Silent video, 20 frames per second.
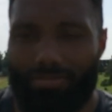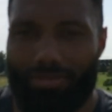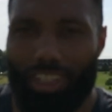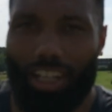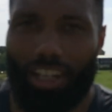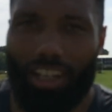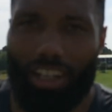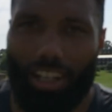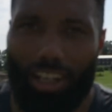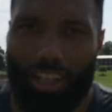
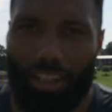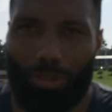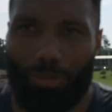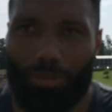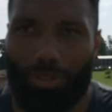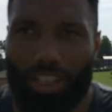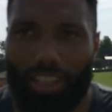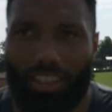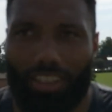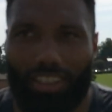Yeah,
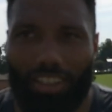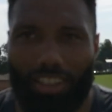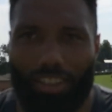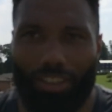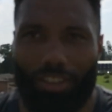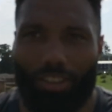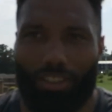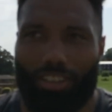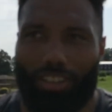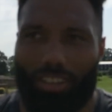100%. Yeah,
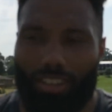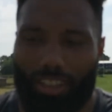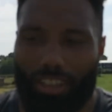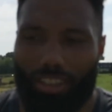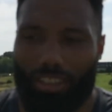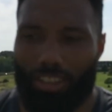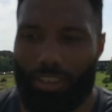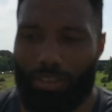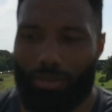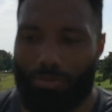you got, like
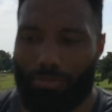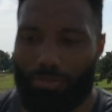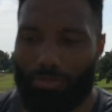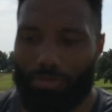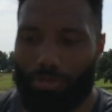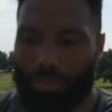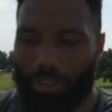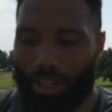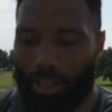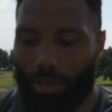I said,
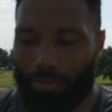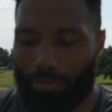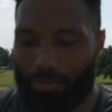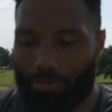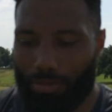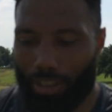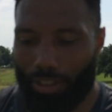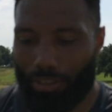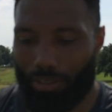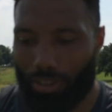
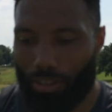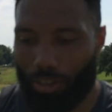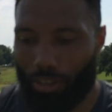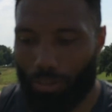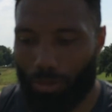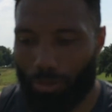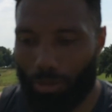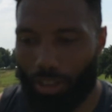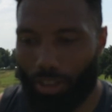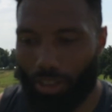Ferries and
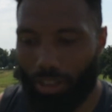Hons